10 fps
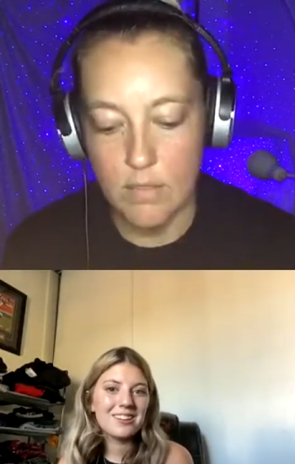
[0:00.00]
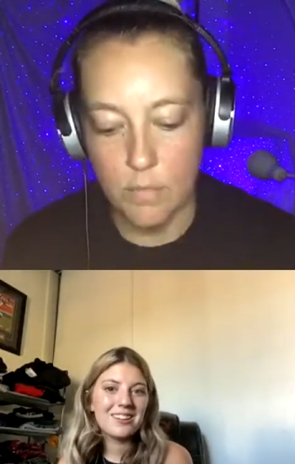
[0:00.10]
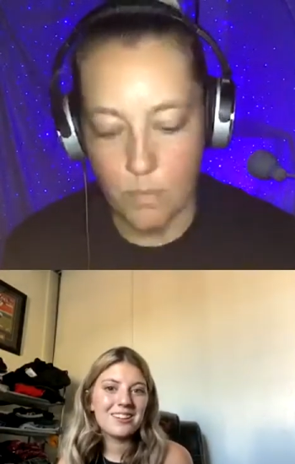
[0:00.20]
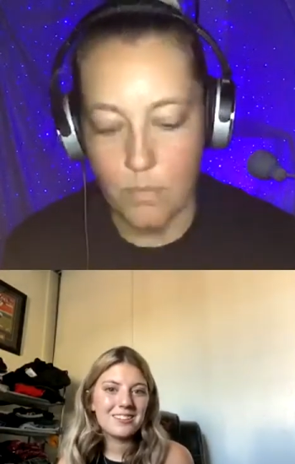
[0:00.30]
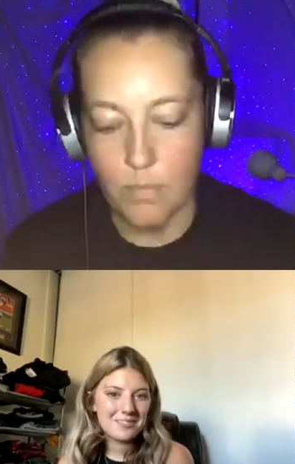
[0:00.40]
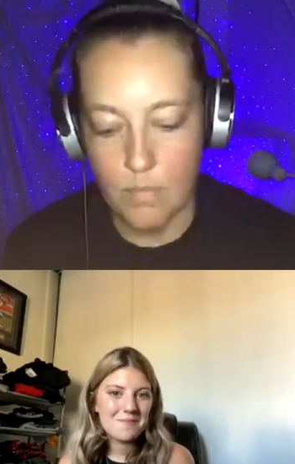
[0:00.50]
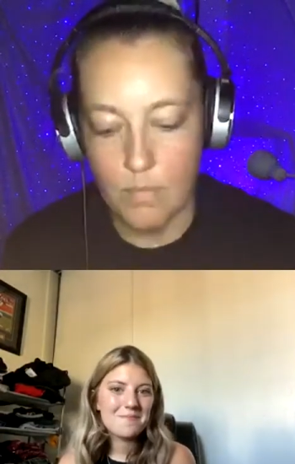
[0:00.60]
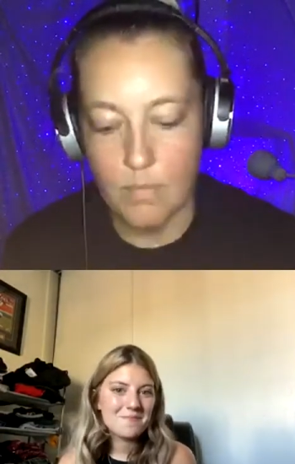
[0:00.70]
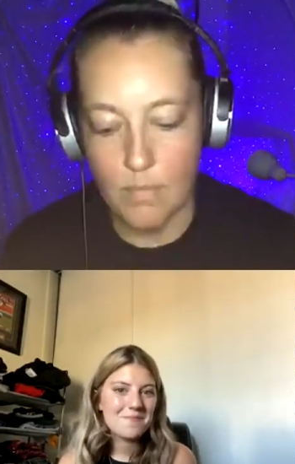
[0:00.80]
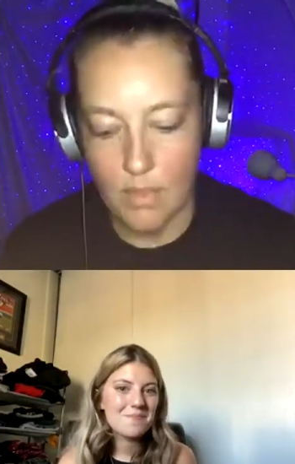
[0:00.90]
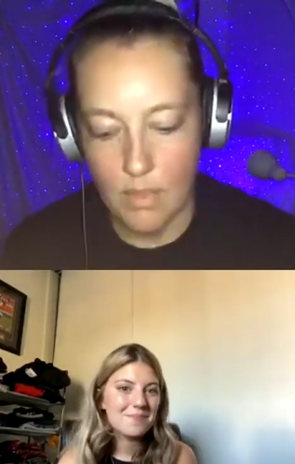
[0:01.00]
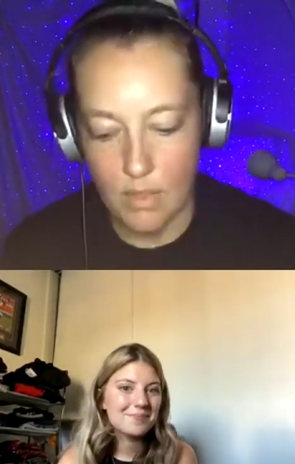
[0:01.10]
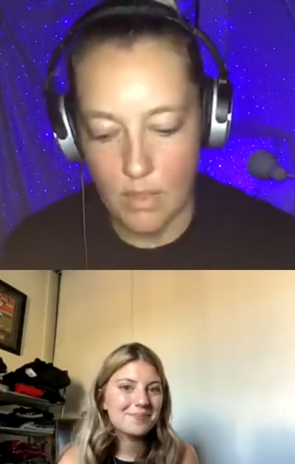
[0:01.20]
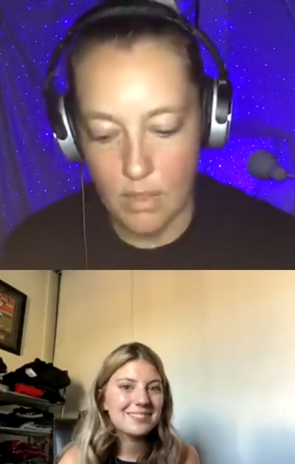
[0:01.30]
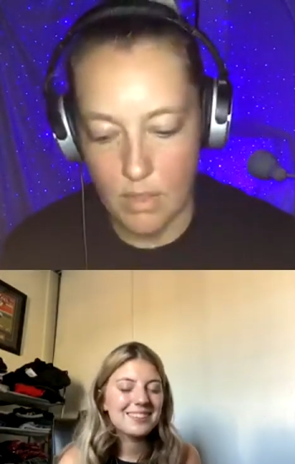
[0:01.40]

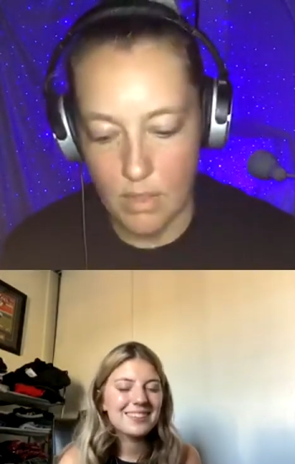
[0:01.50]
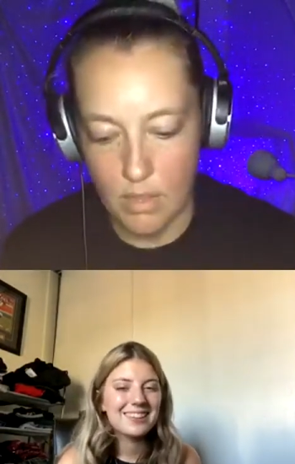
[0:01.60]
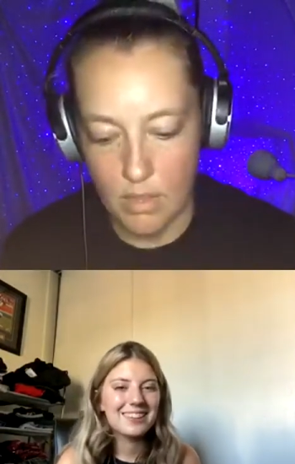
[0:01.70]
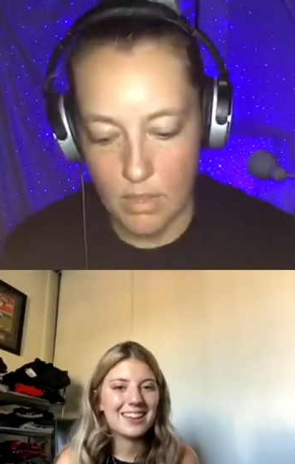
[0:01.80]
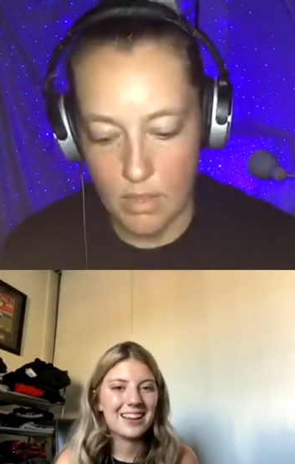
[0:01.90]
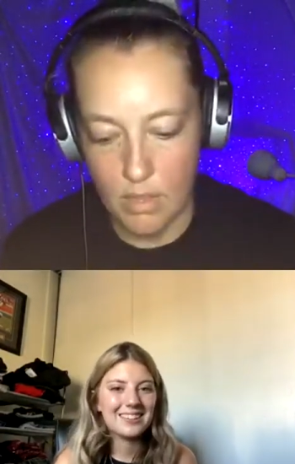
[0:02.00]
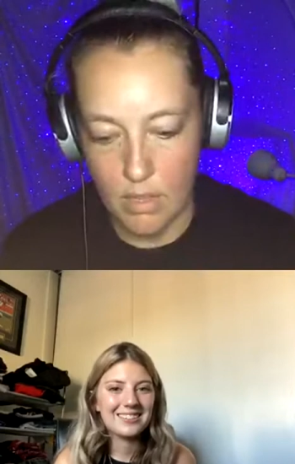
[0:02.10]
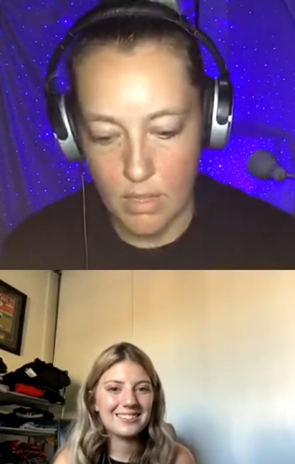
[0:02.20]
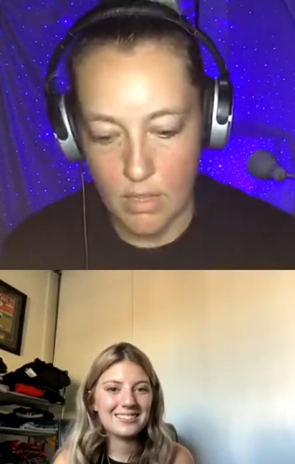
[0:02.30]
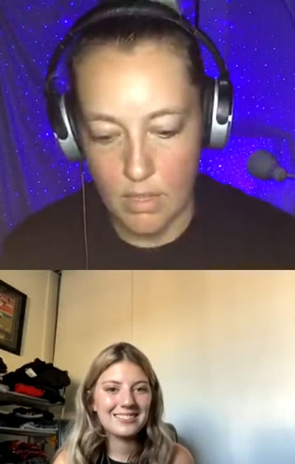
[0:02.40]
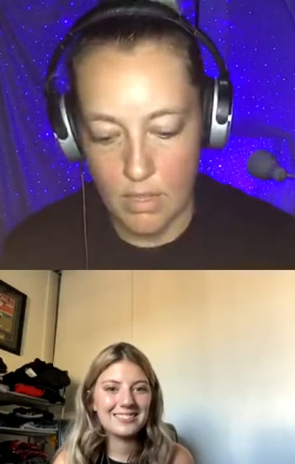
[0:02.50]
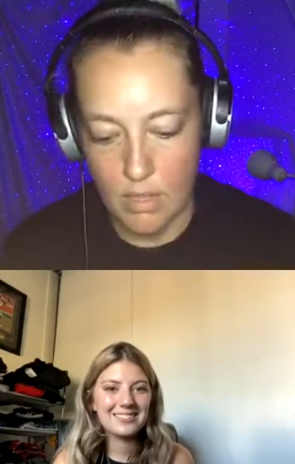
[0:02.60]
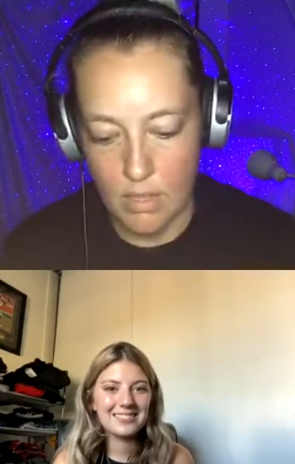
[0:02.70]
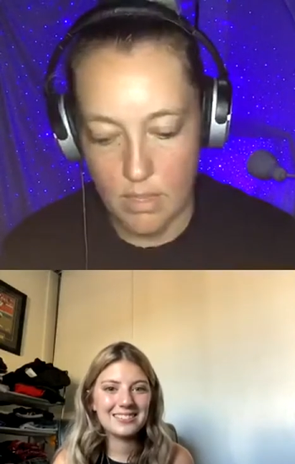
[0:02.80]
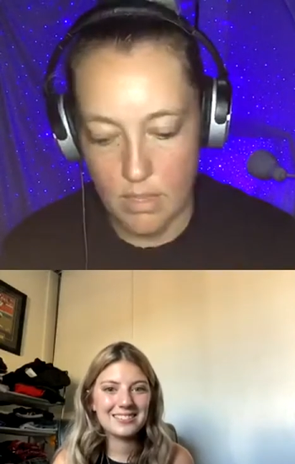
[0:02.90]

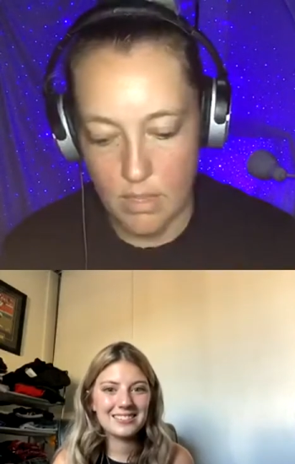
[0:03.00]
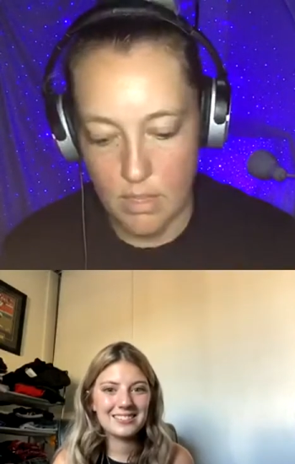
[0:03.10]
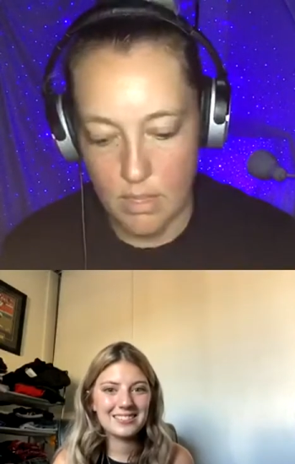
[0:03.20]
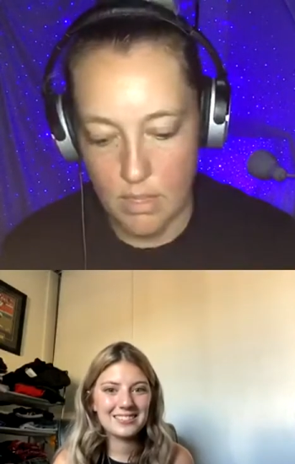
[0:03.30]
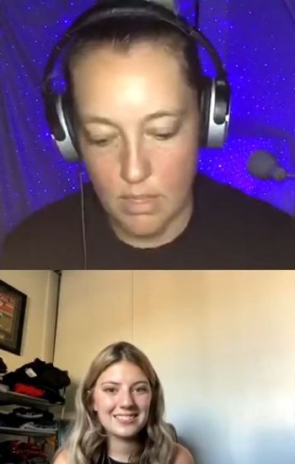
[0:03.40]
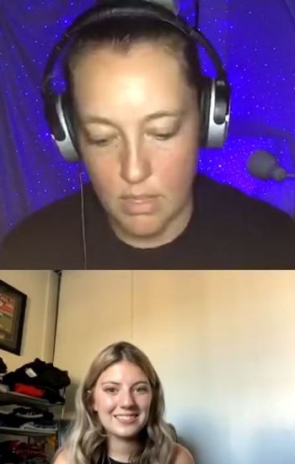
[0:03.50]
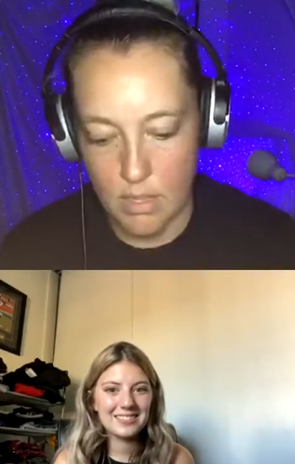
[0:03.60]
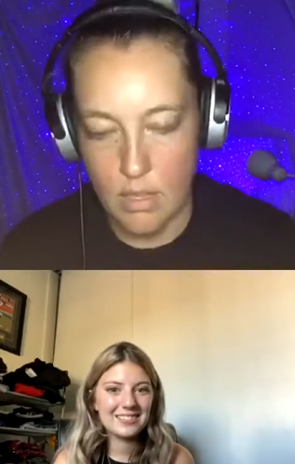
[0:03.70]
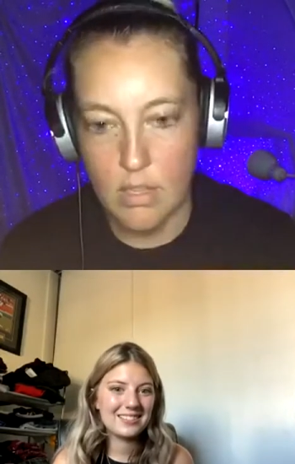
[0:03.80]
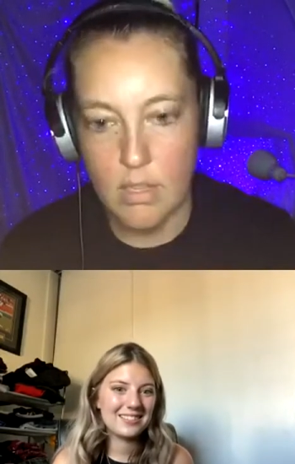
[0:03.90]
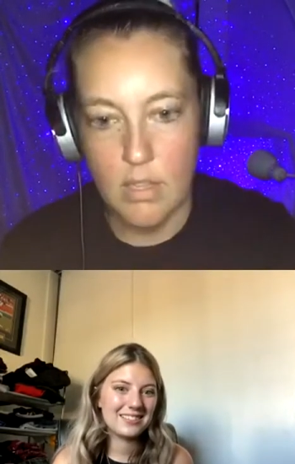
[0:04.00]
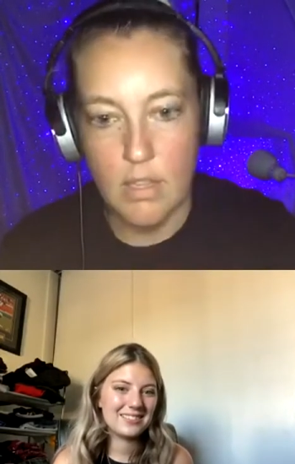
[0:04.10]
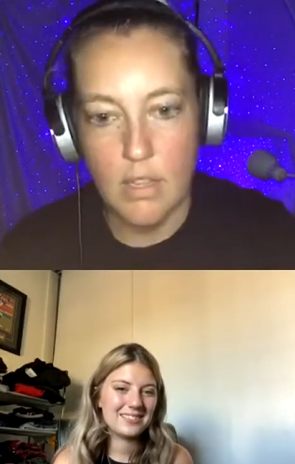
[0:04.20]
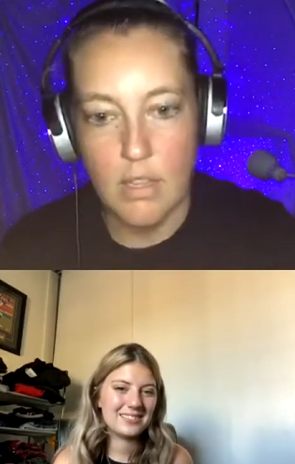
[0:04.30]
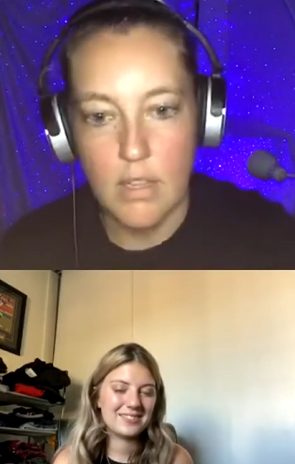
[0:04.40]

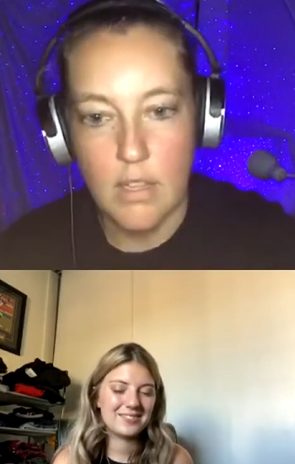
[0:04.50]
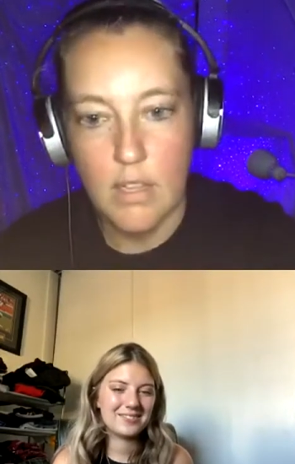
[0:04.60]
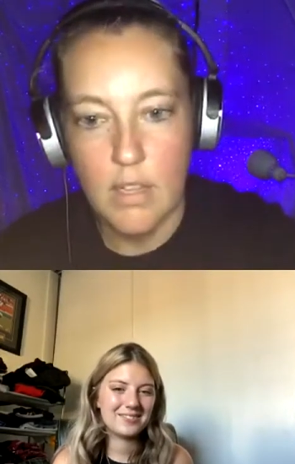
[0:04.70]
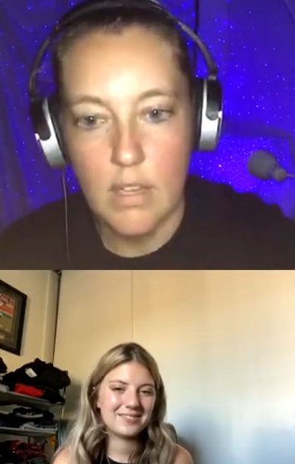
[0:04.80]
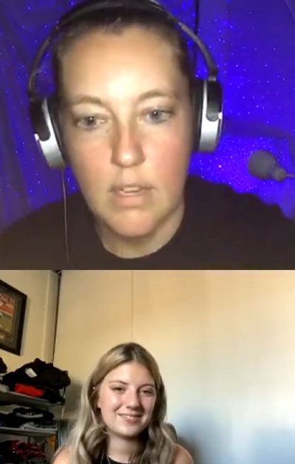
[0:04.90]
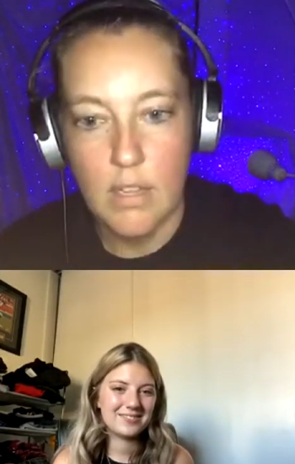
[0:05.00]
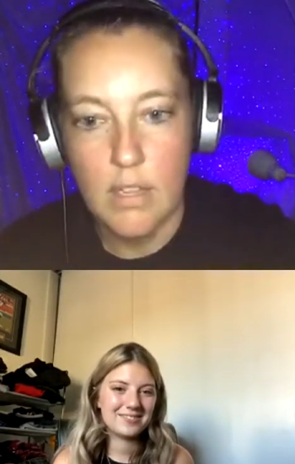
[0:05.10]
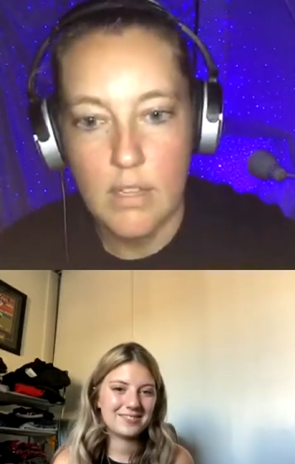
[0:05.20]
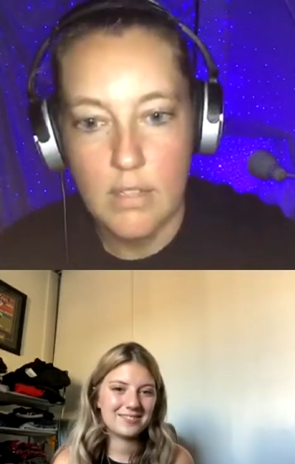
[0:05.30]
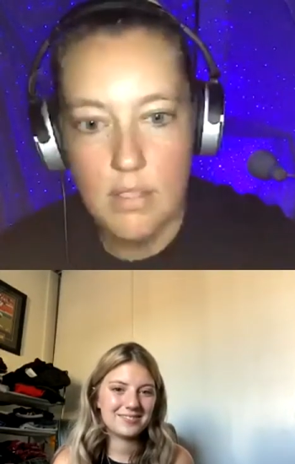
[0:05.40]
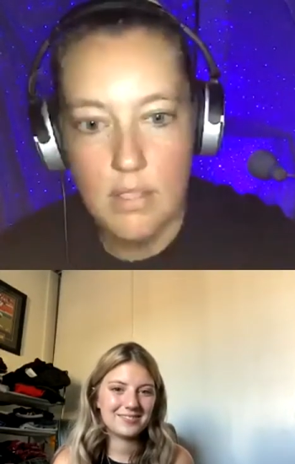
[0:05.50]
Nobody speaks.